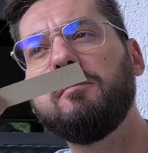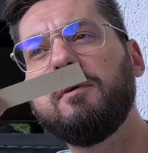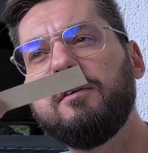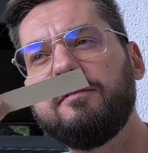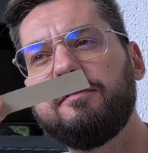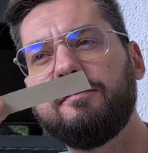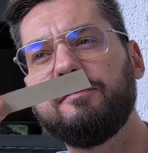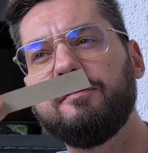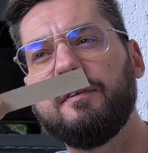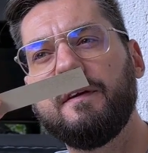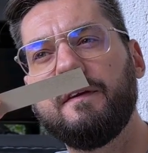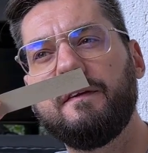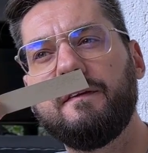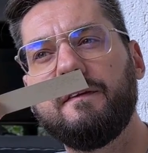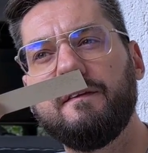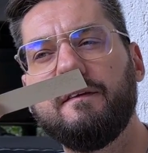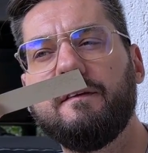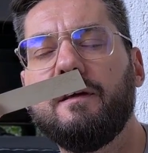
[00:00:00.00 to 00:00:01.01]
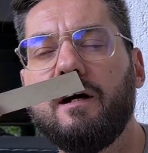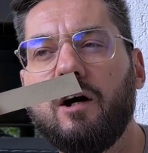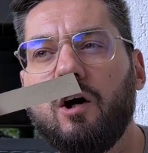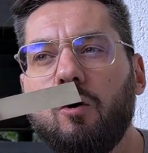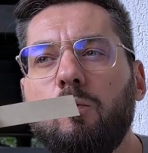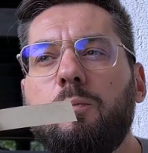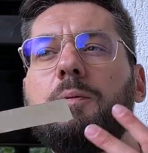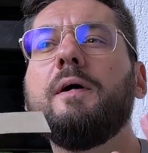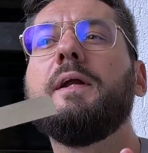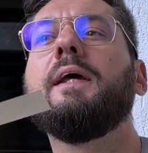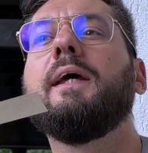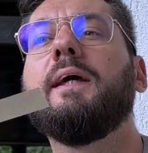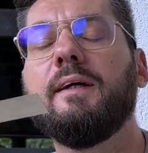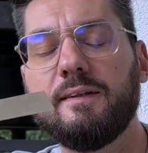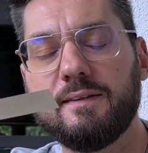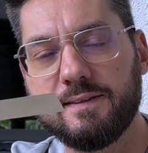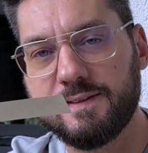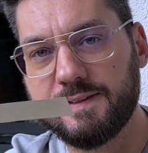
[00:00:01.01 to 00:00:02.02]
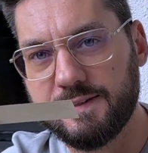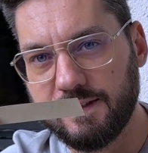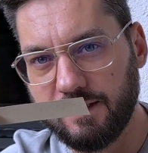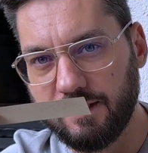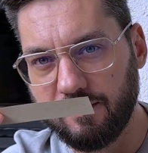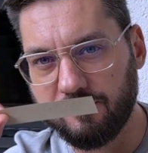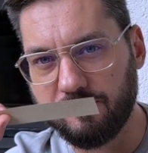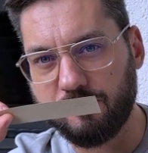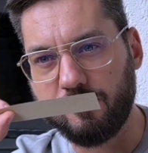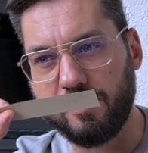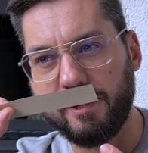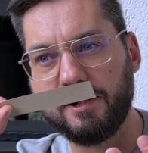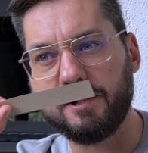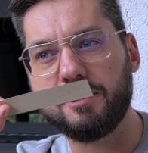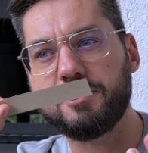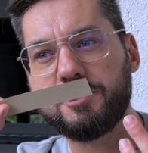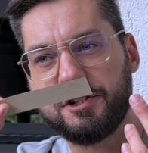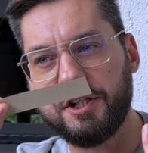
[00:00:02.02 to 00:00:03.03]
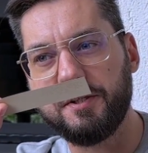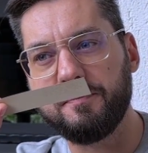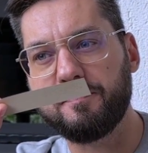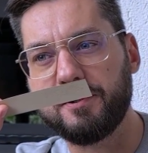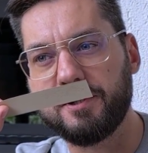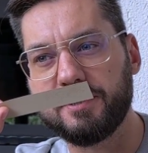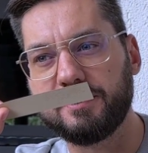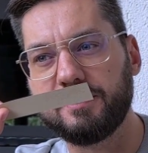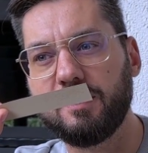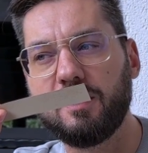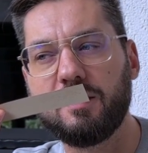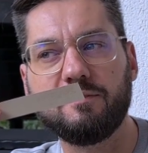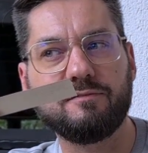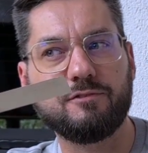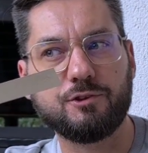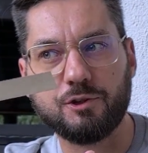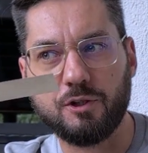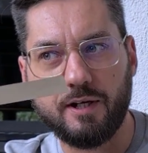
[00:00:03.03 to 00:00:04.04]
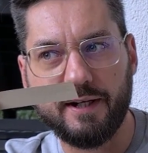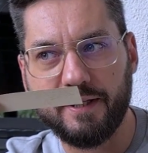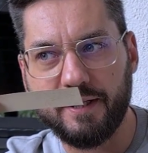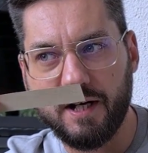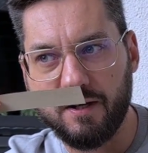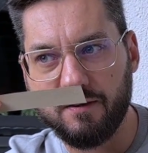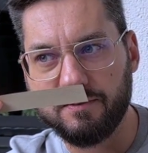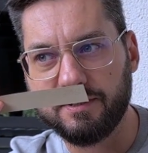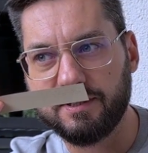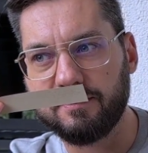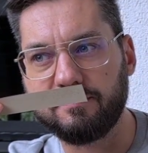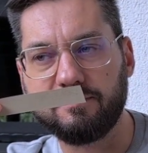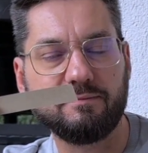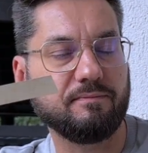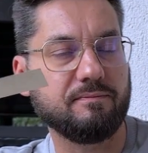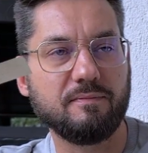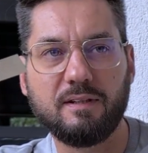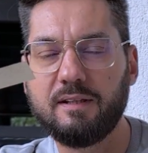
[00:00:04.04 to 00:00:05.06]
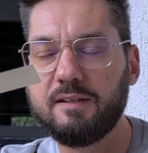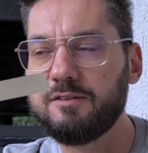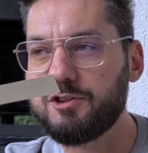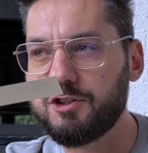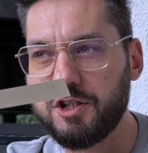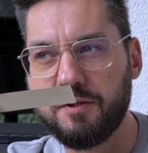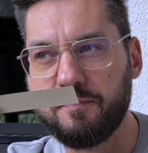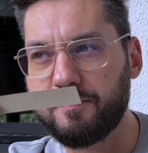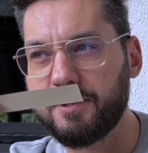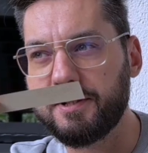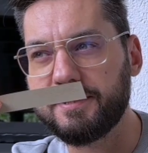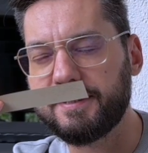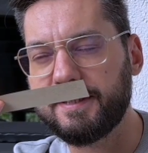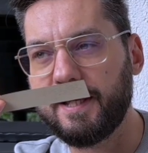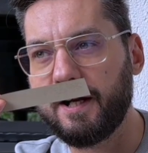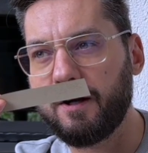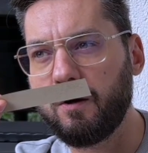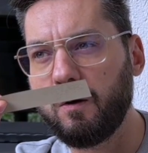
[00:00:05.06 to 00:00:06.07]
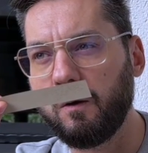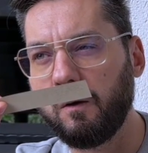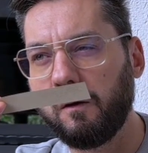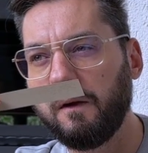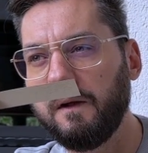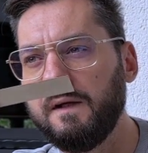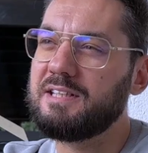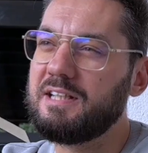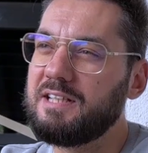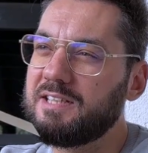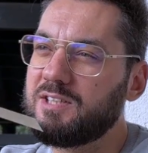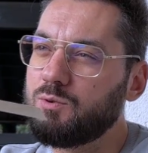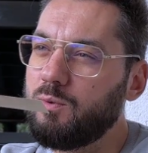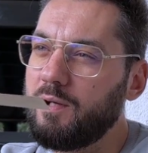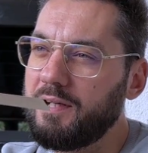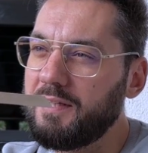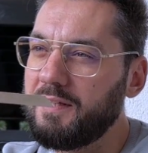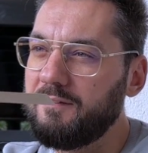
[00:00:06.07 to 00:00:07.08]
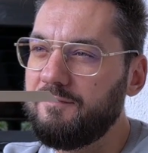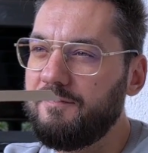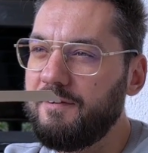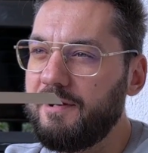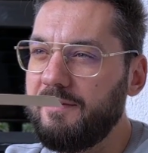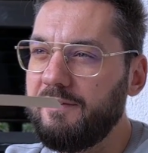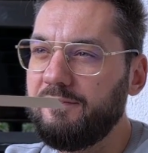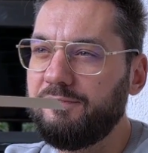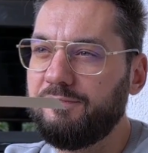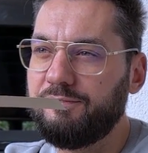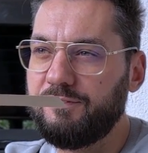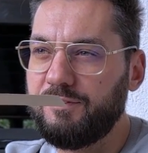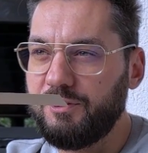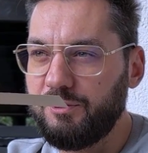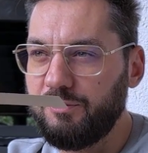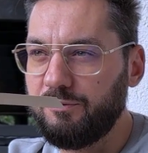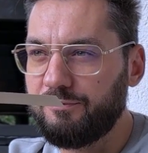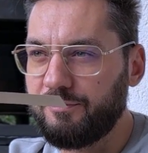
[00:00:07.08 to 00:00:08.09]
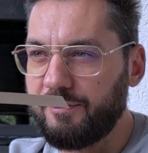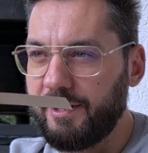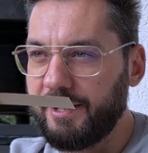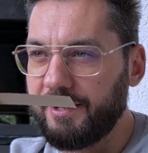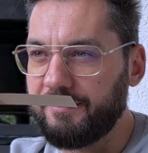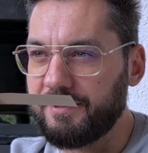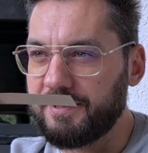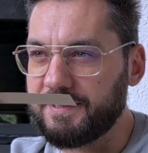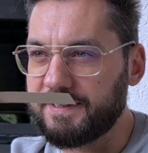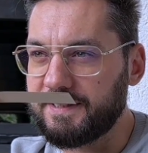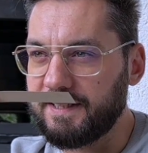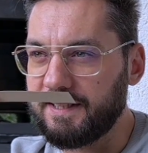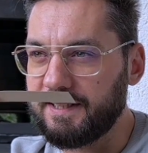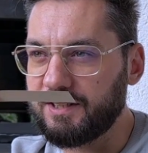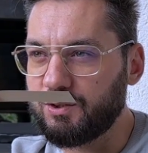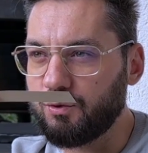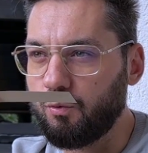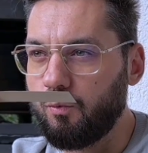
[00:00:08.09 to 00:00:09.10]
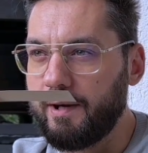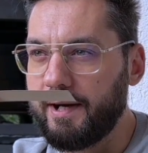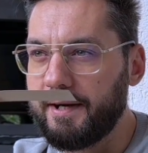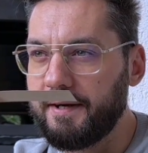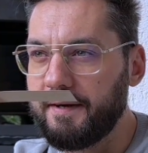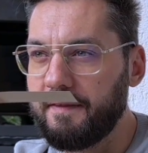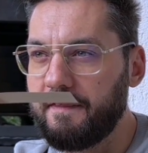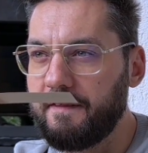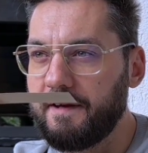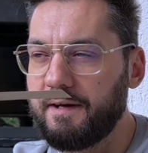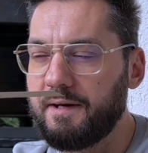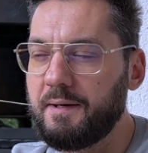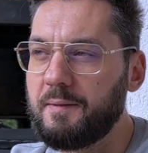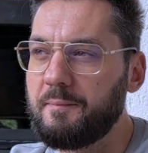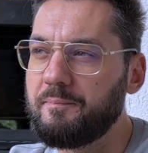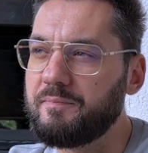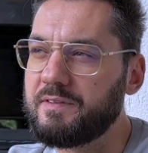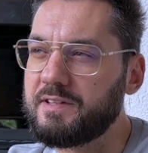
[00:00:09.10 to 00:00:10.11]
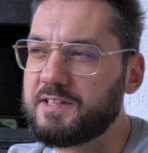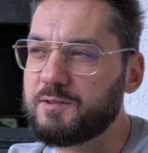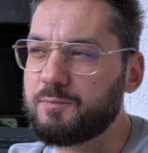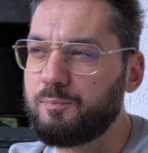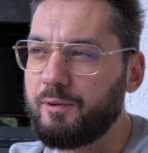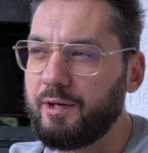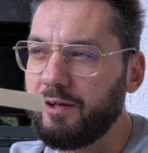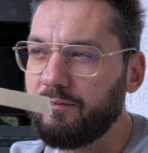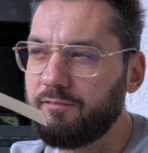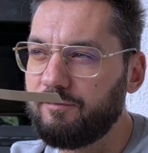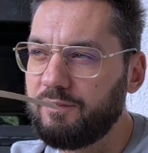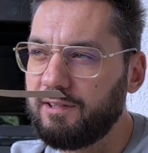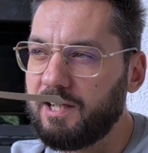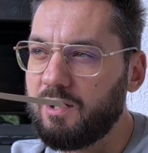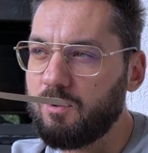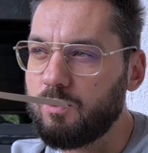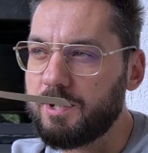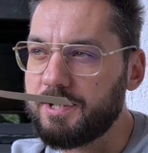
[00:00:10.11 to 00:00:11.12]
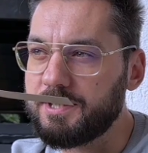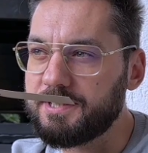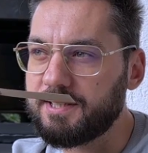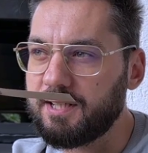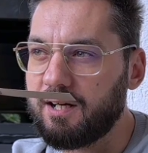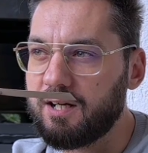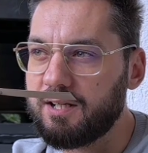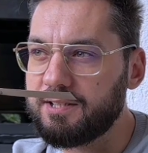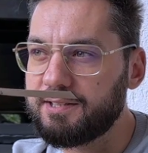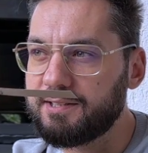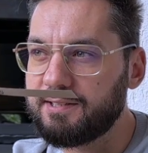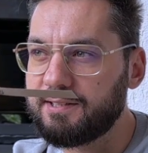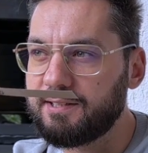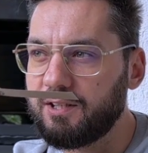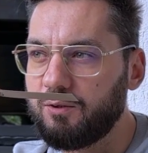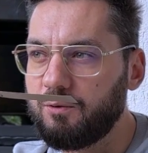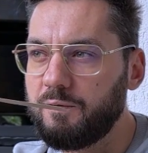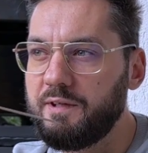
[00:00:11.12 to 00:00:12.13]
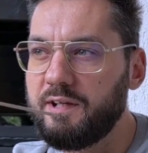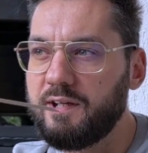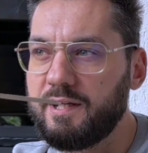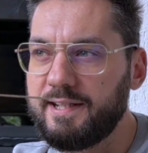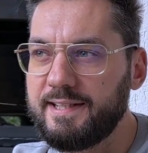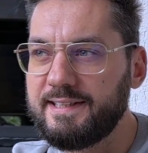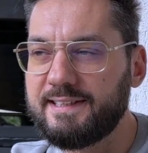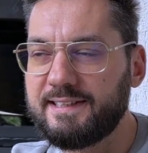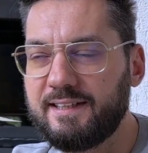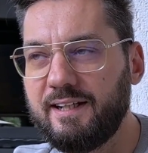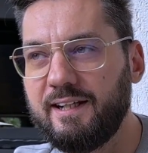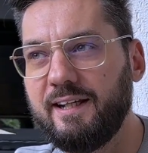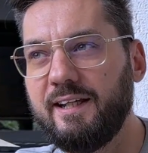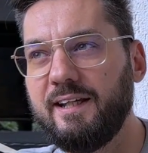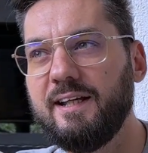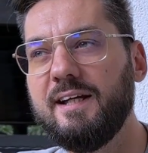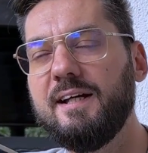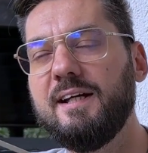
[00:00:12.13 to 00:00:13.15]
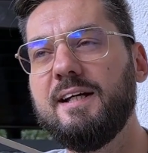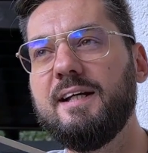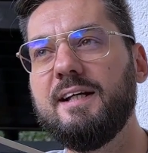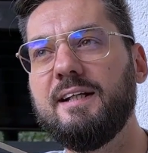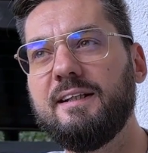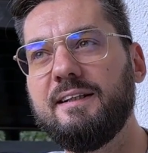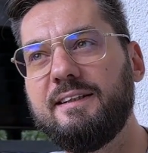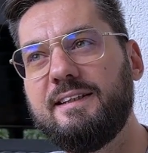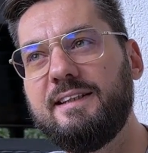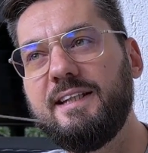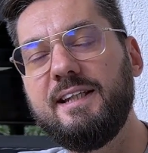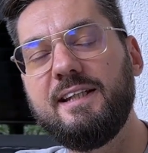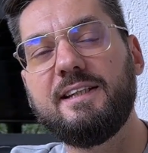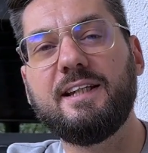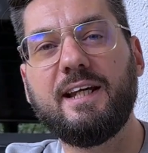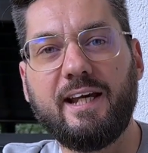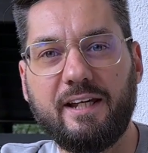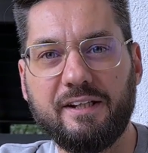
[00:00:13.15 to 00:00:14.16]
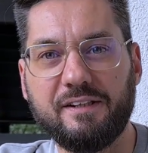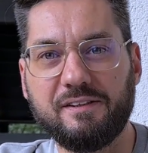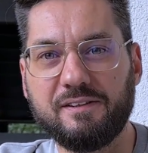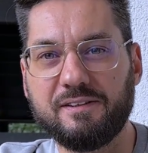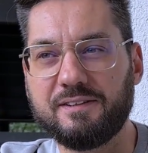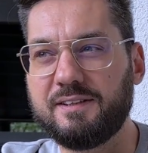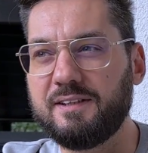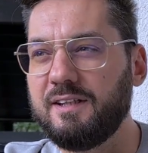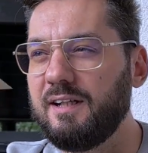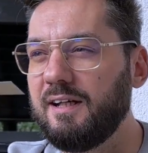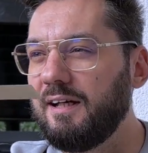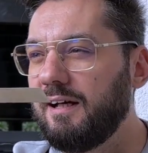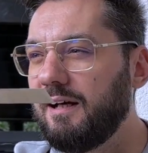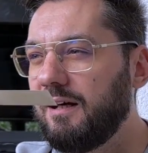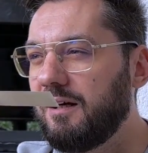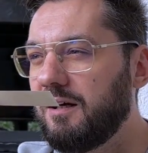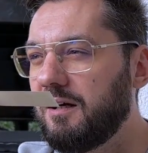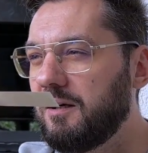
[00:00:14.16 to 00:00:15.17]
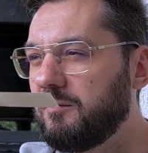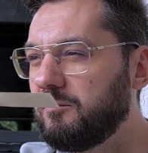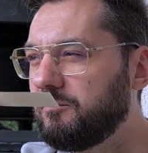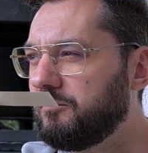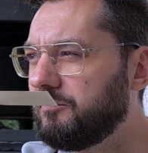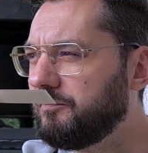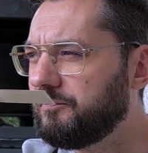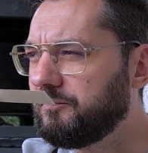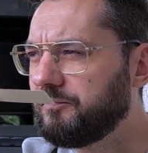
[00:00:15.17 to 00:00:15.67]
of openings of greener chypres, not of dry downs of chypres at all. It's one of the very few fragrances where the spring flowers are so nicely detailed, and